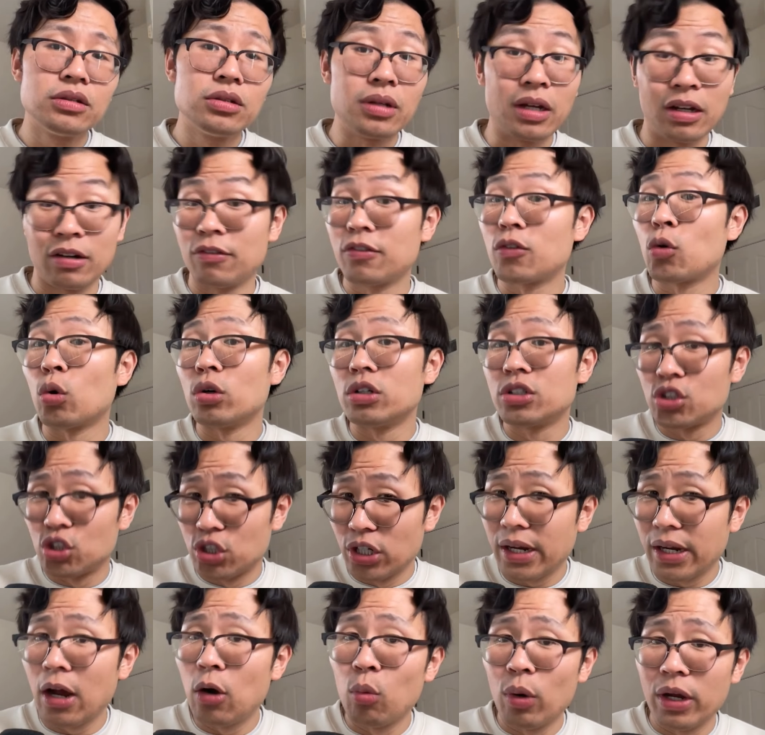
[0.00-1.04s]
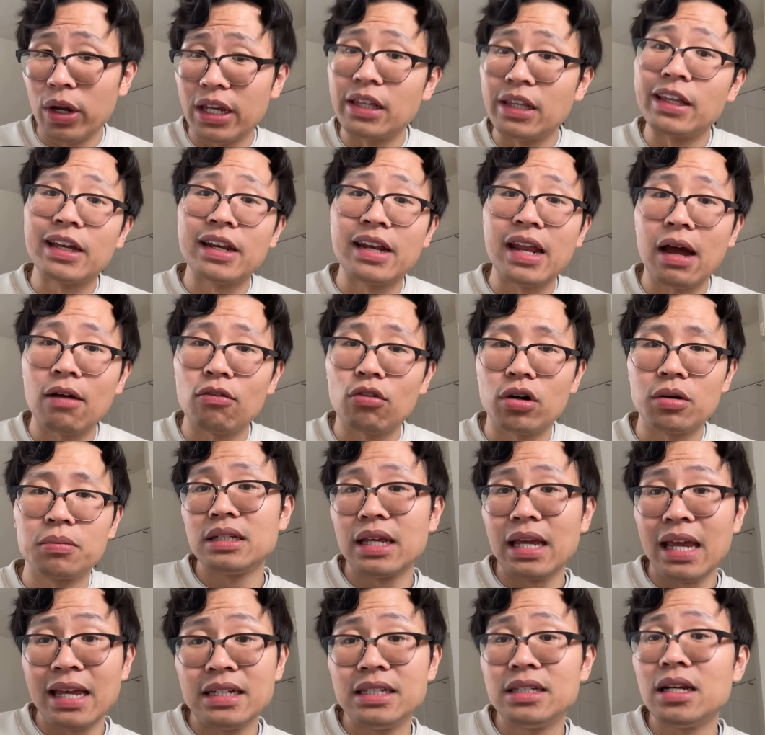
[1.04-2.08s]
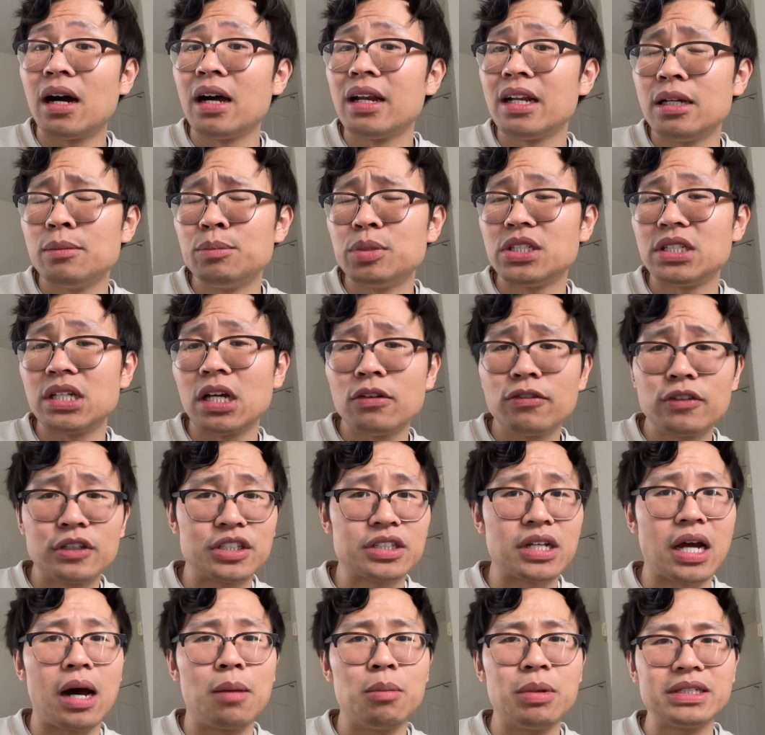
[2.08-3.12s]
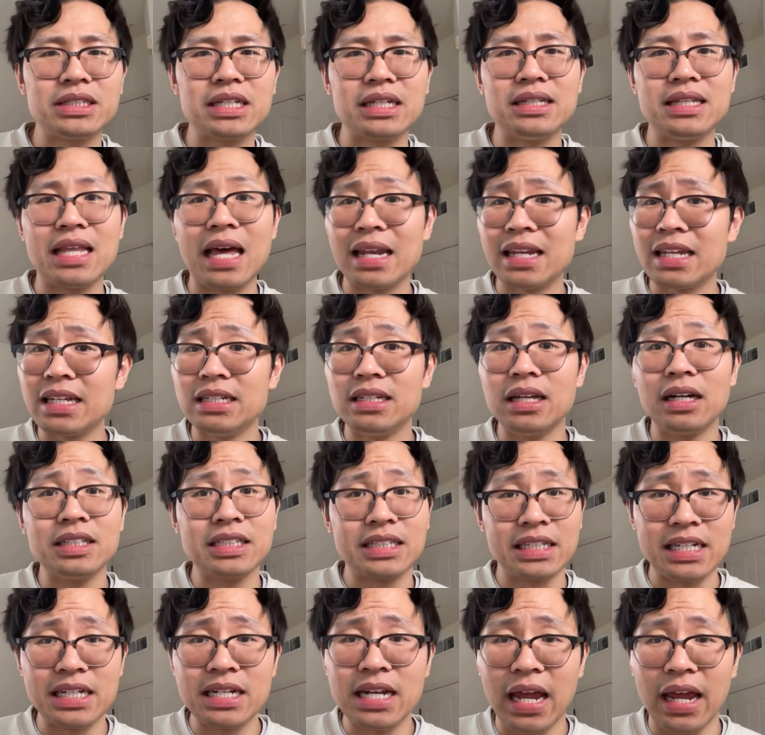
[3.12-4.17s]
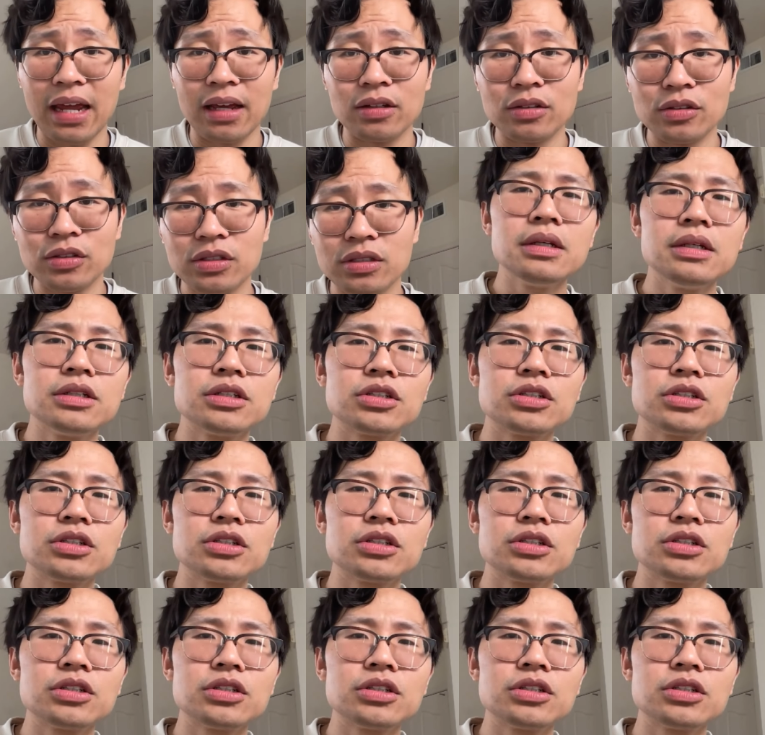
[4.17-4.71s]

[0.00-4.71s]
and of course, check out Waking the Cadaver. And Don himself has commented that he does inhales.